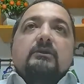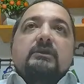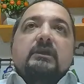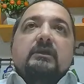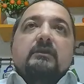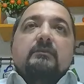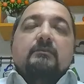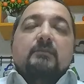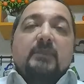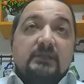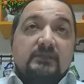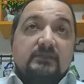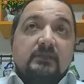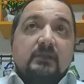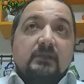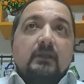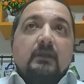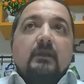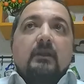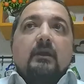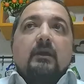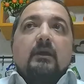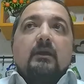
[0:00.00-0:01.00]
Okay, but
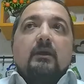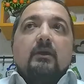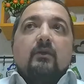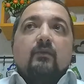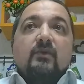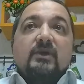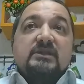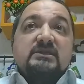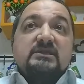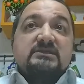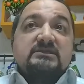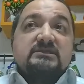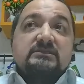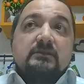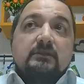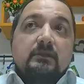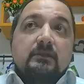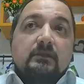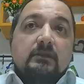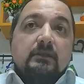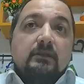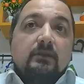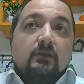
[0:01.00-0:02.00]
where is
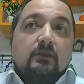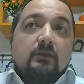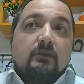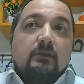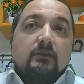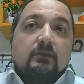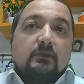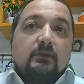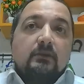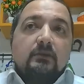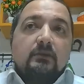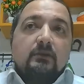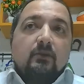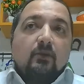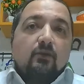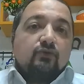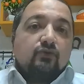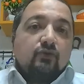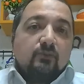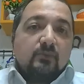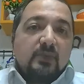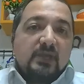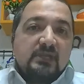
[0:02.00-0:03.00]

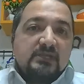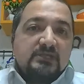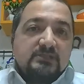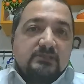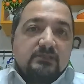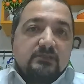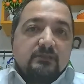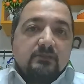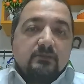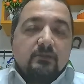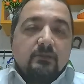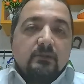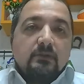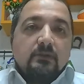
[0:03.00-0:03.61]
automation?